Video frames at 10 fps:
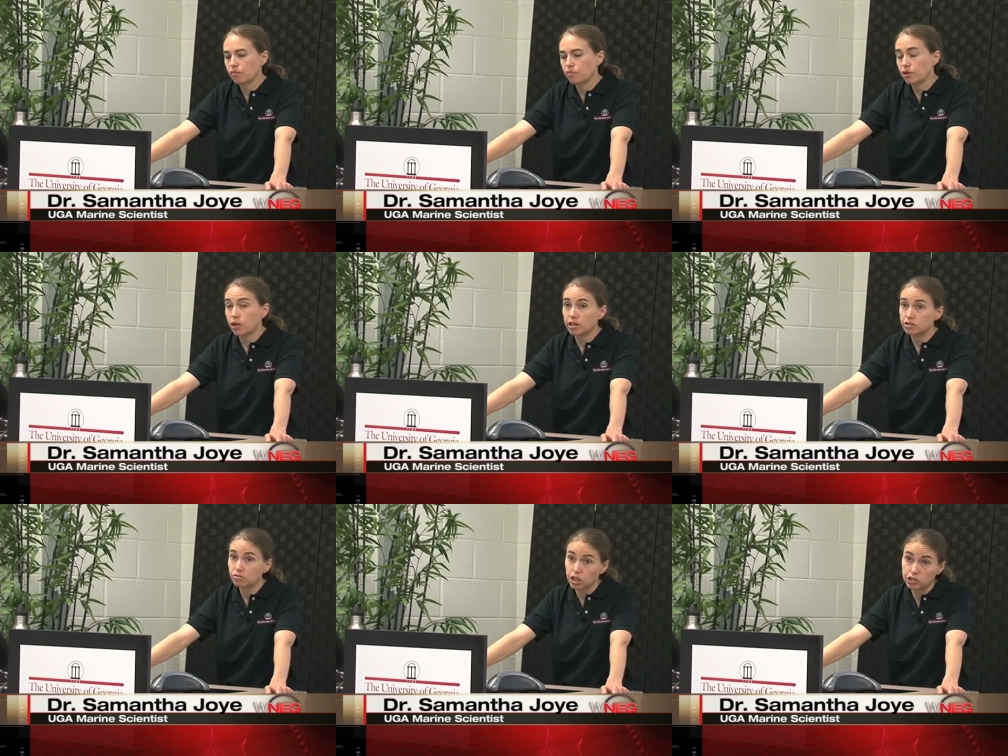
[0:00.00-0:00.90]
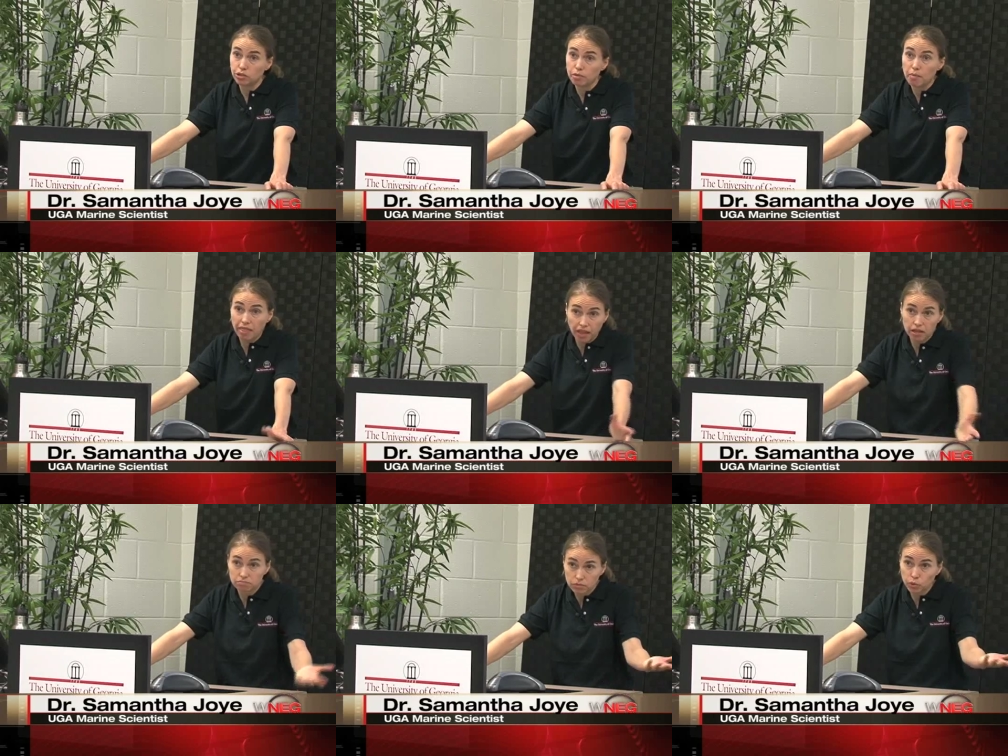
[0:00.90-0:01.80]
going to consume the
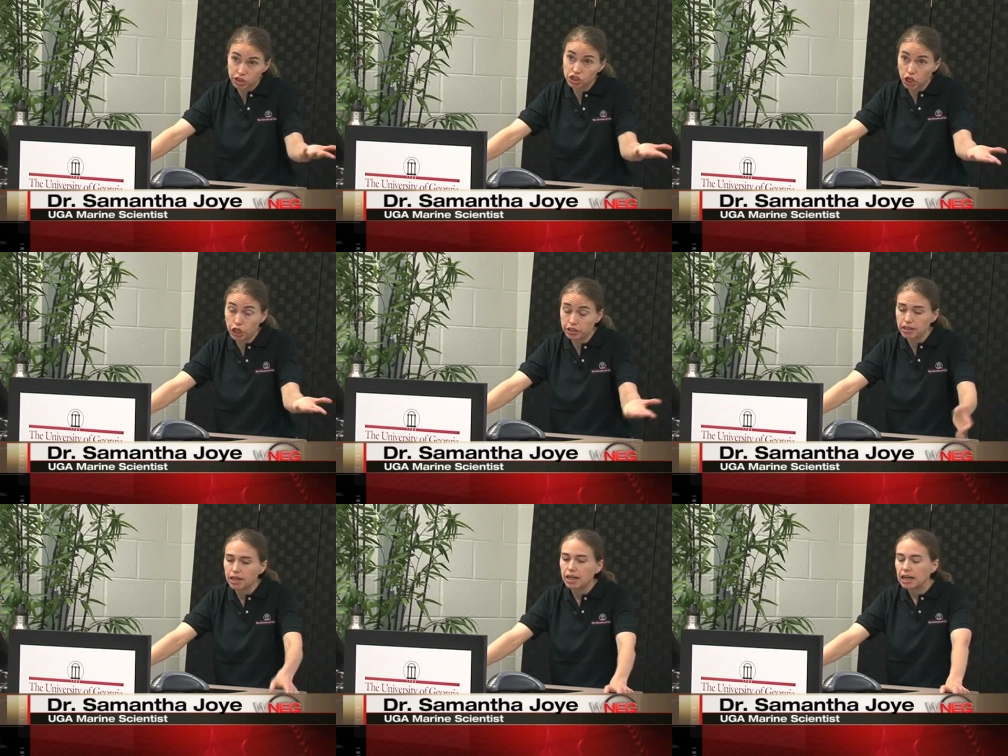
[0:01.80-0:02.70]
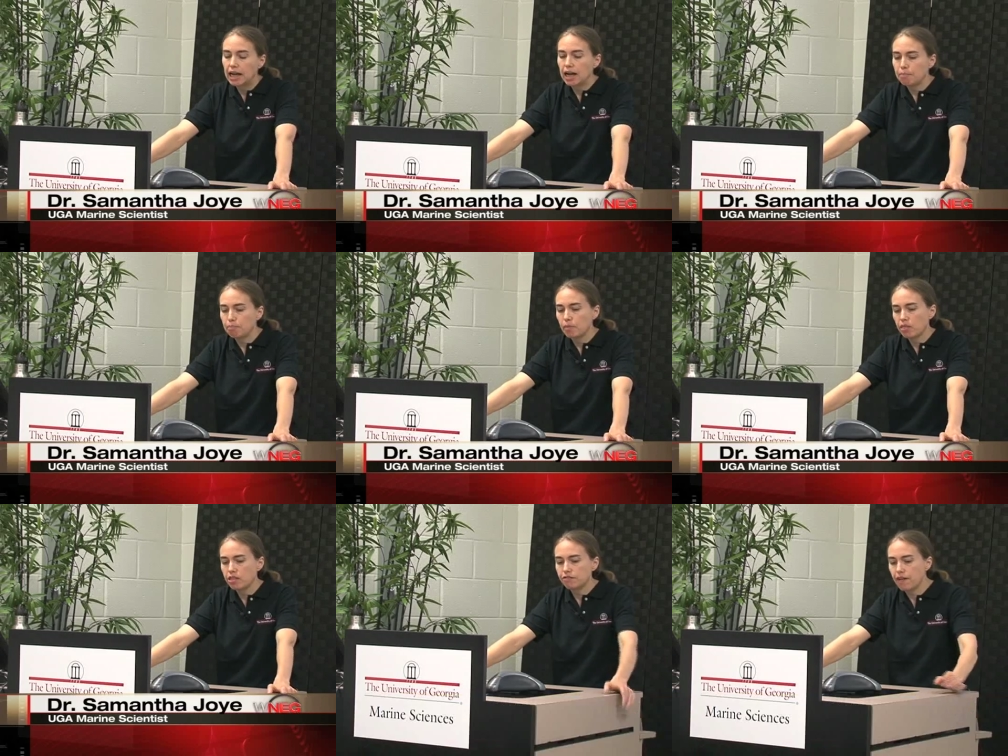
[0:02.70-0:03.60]
methane, which is good.
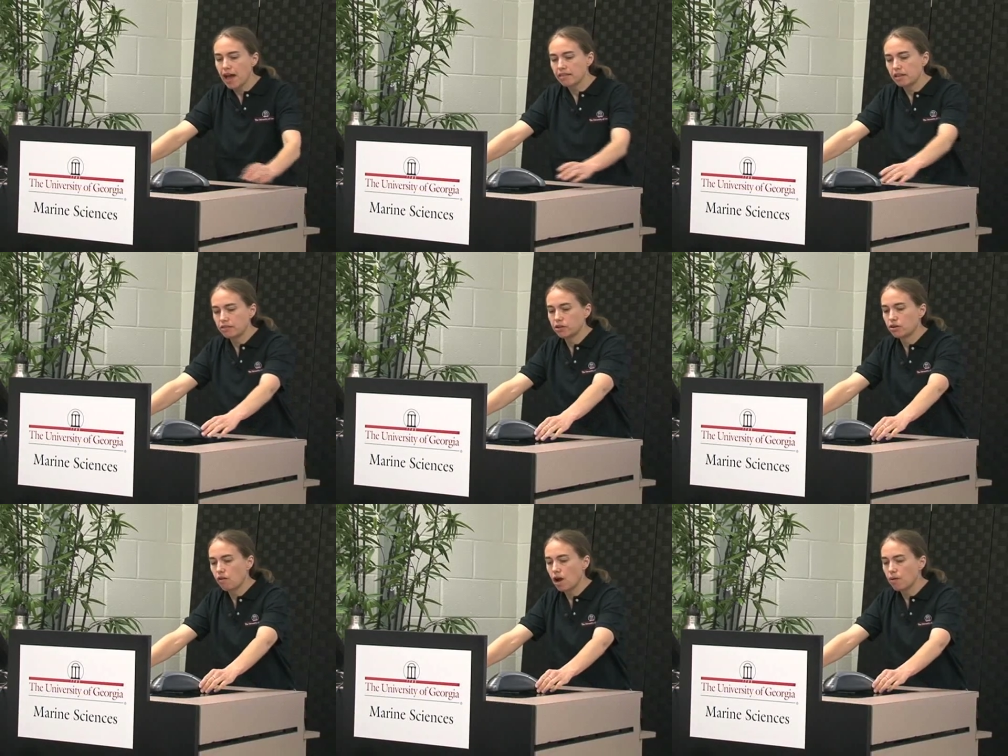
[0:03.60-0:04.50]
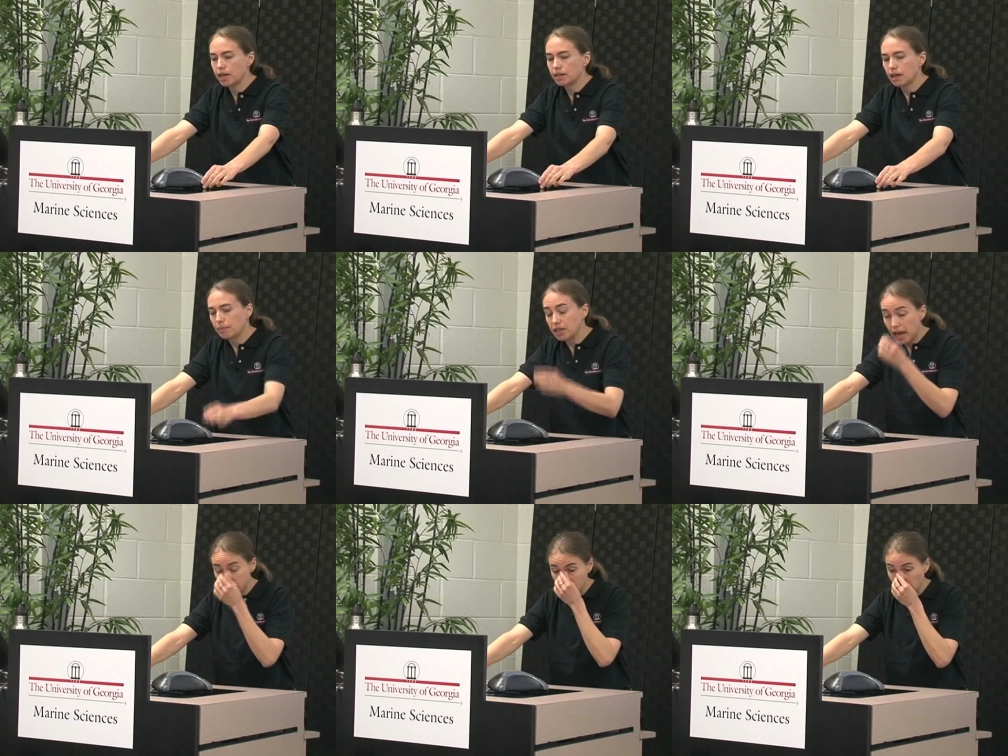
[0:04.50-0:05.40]
The fact that they're growing,
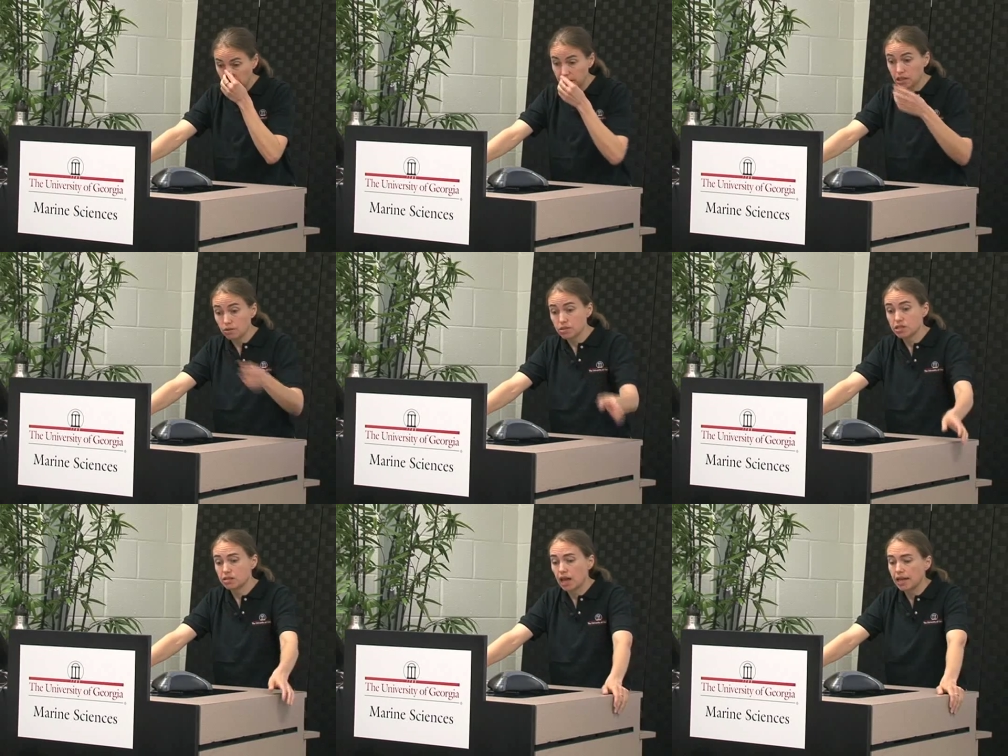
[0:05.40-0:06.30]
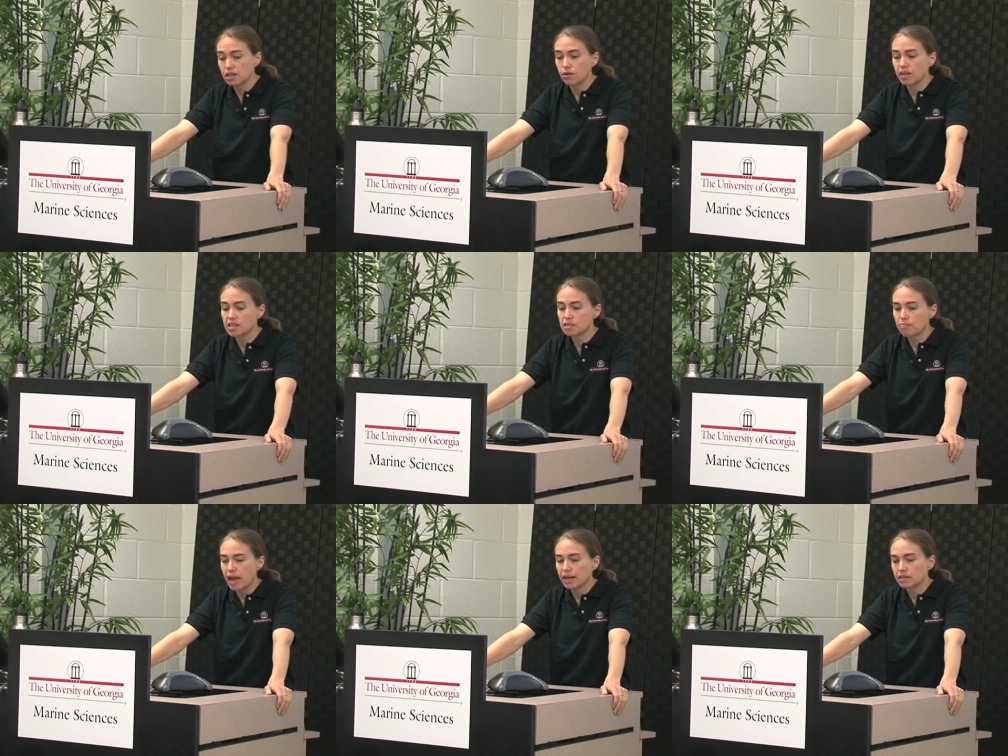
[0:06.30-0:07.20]
I certainly don't
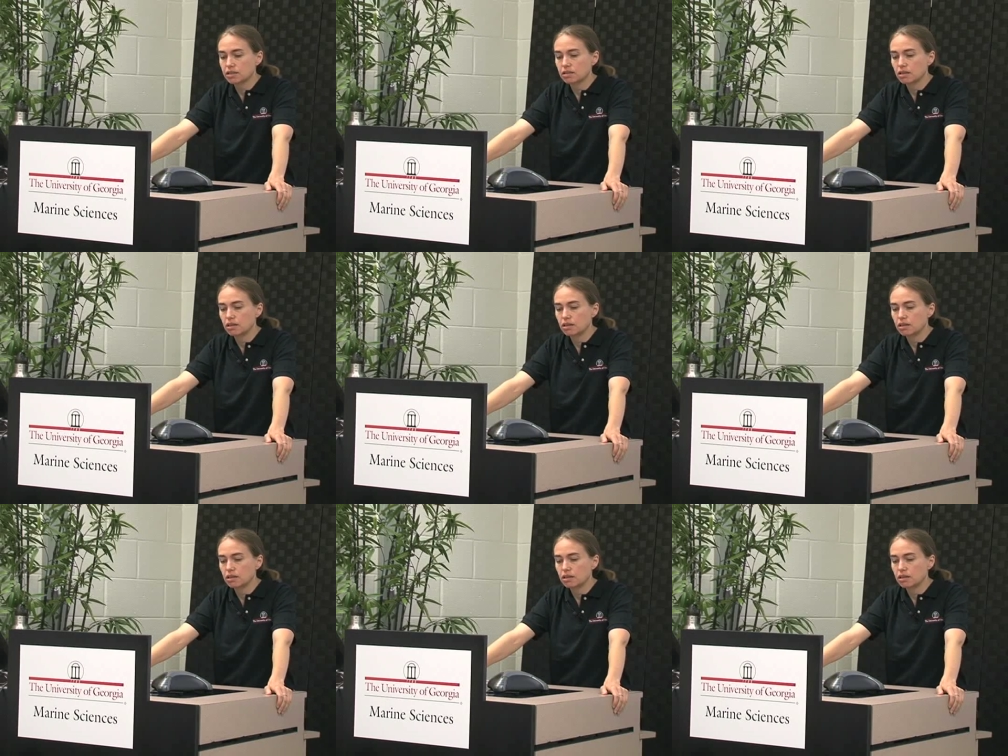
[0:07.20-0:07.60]
expect